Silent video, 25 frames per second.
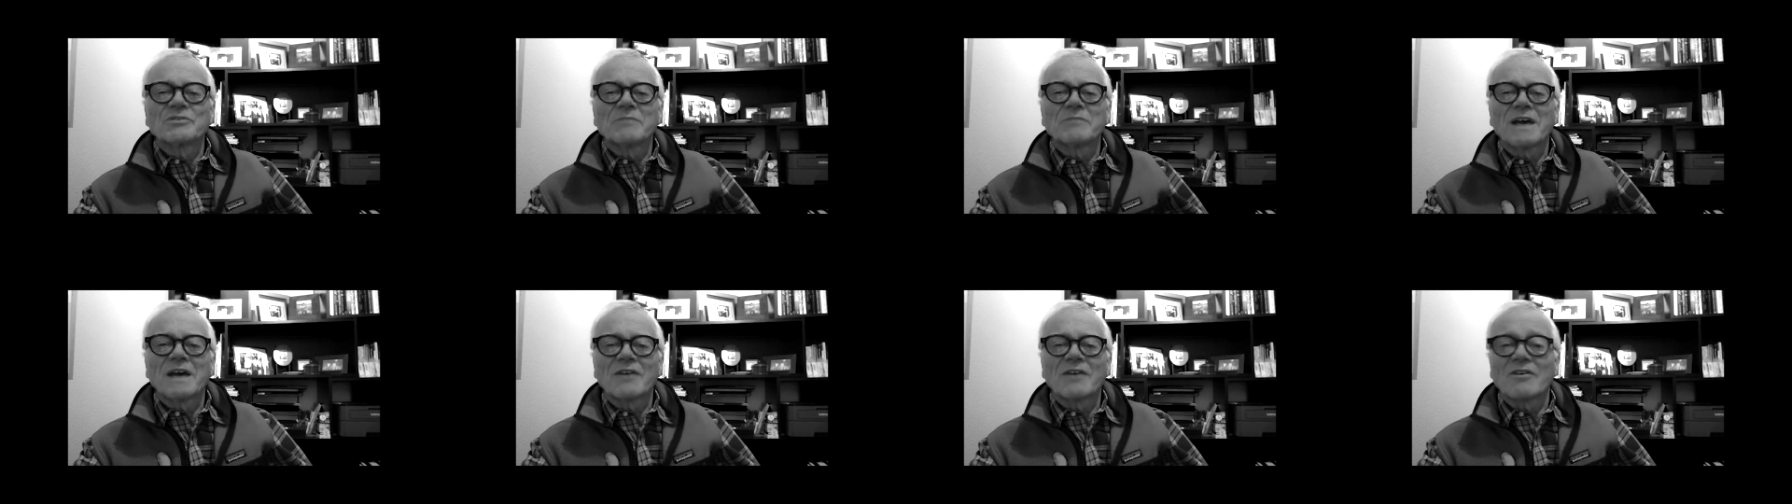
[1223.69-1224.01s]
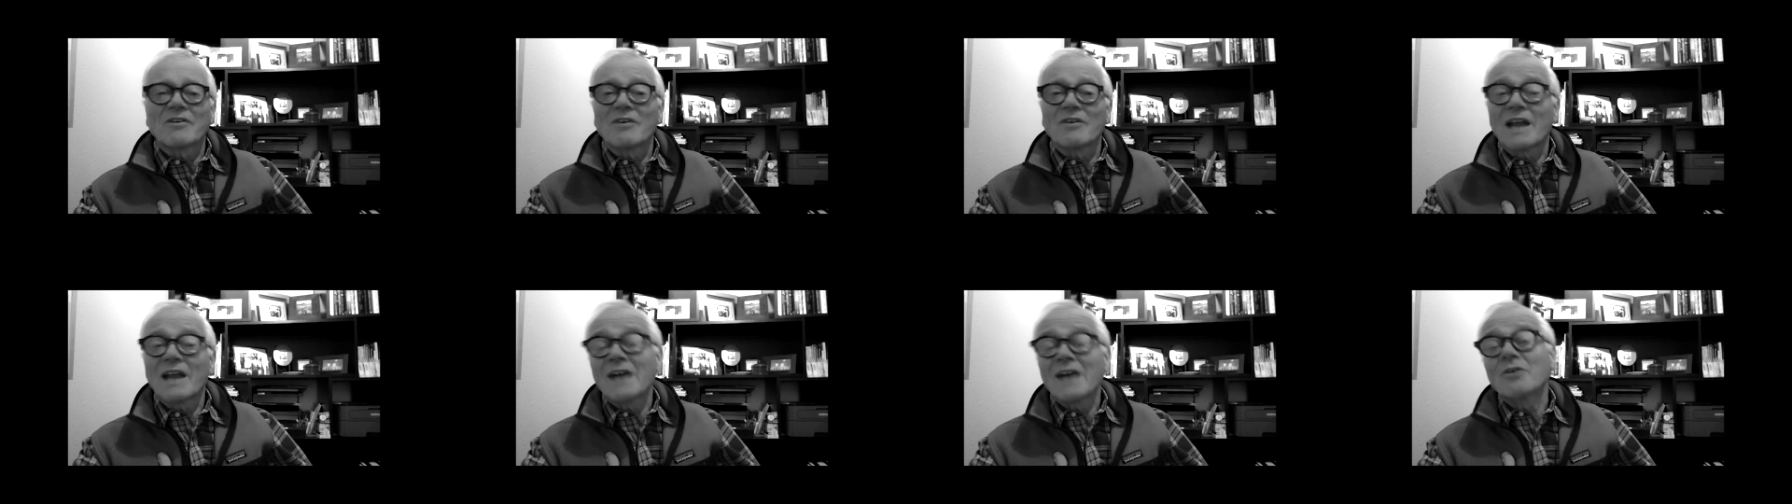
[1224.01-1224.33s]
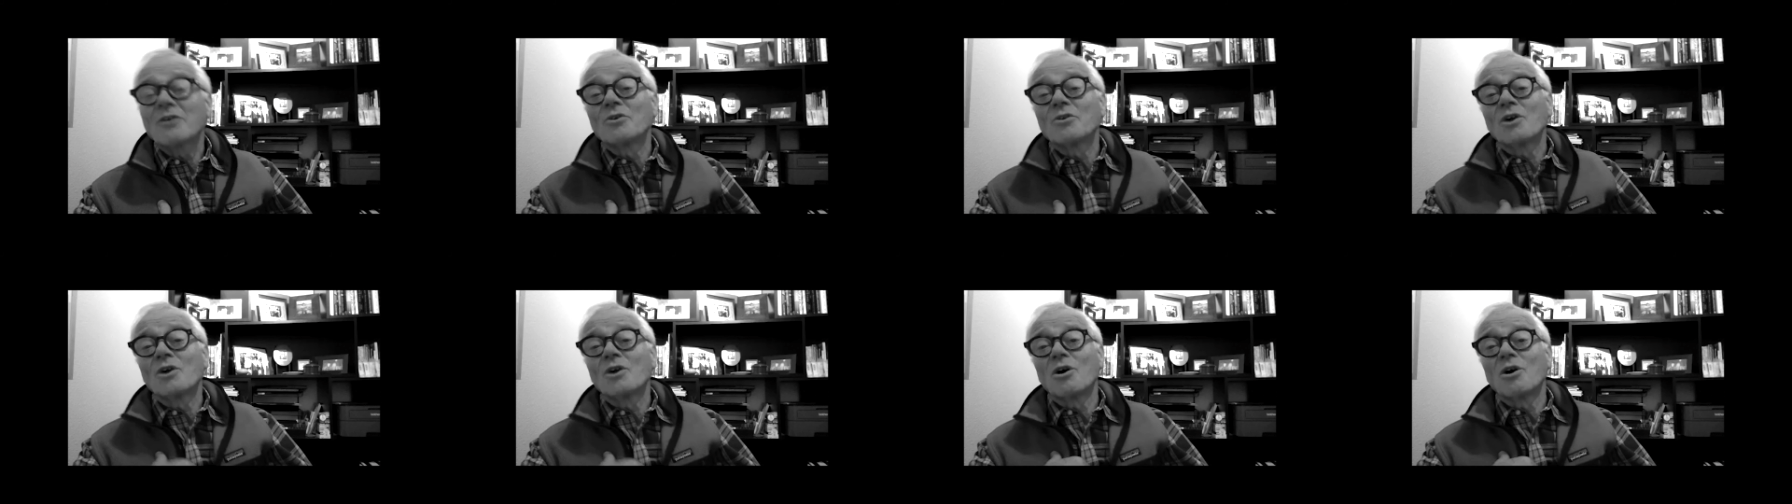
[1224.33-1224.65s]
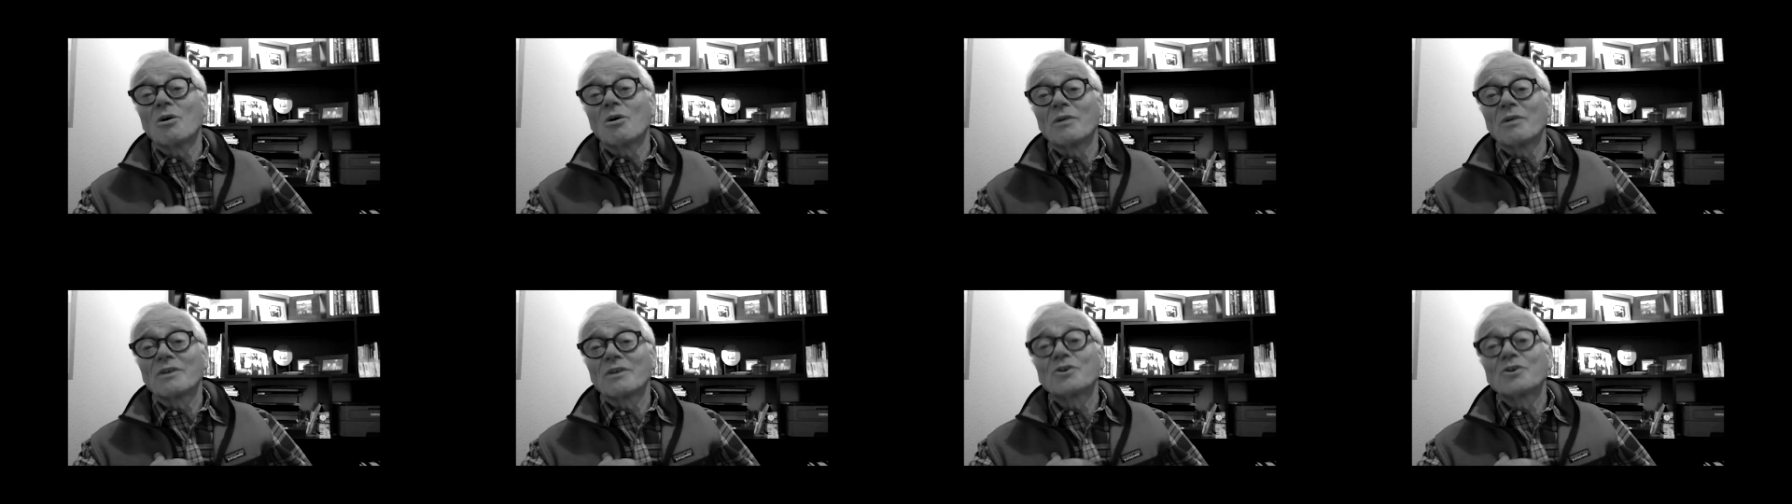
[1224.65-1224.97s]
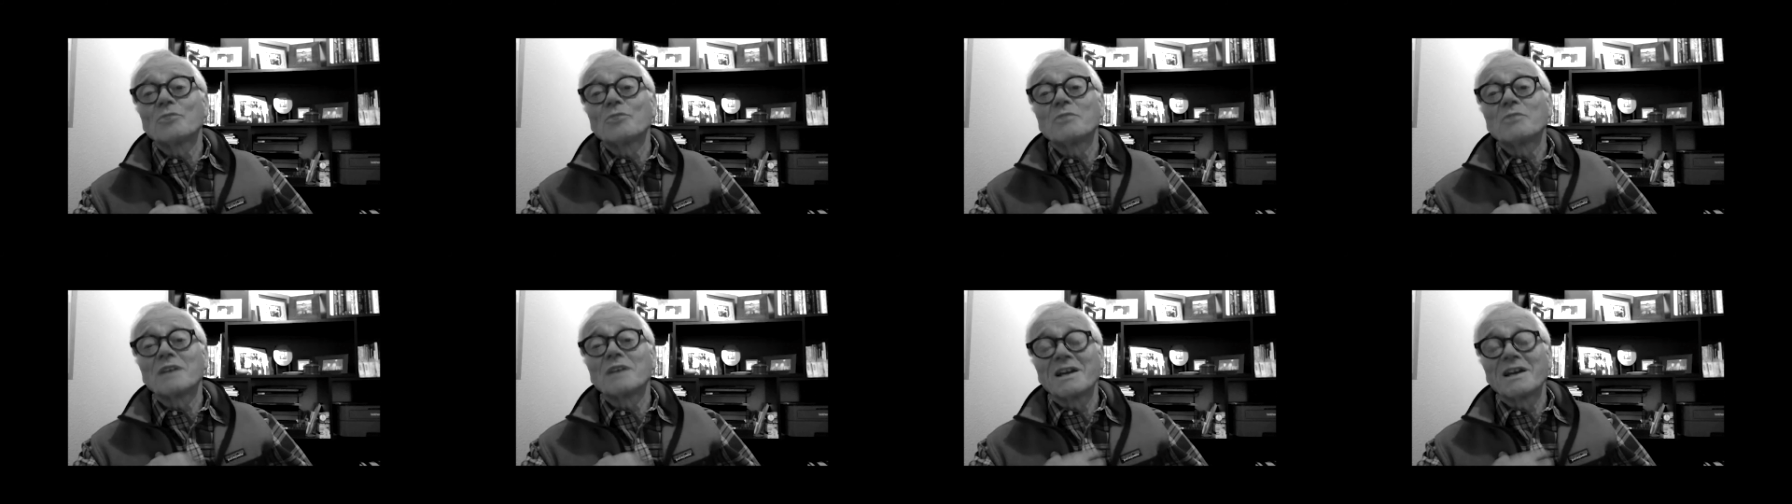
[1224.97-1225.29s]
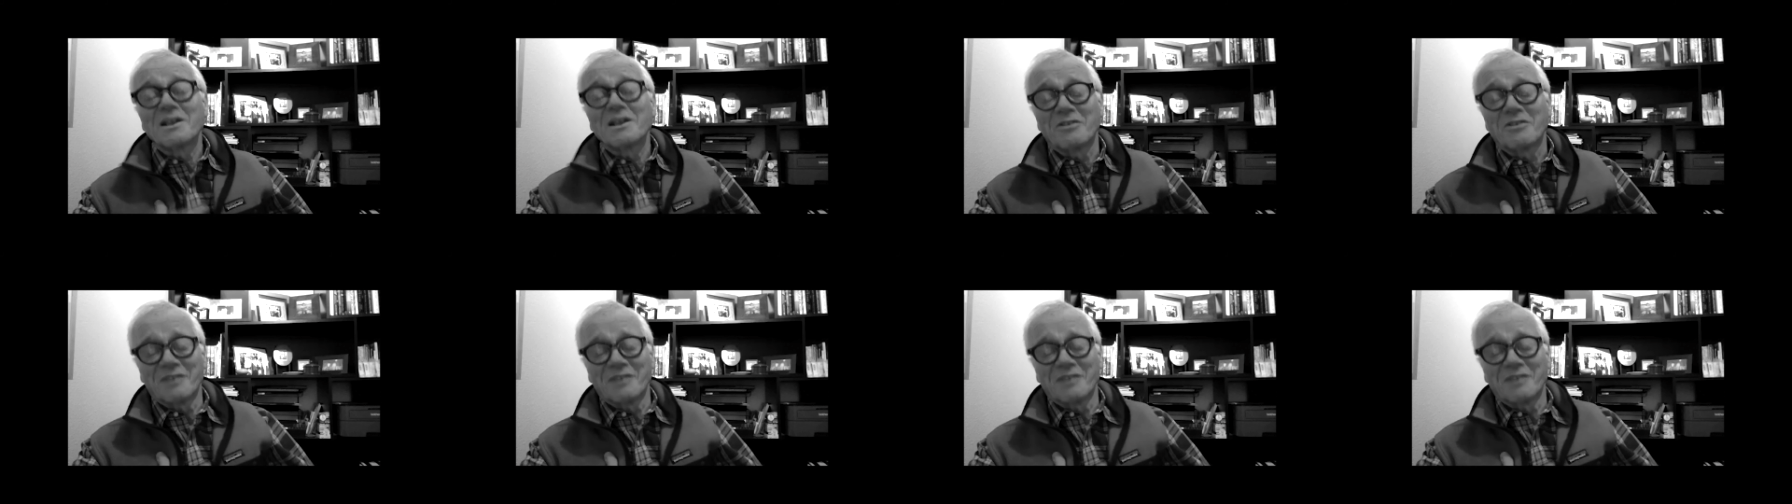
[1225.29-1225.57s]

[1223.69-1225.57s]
background. I don't know. It could be anything.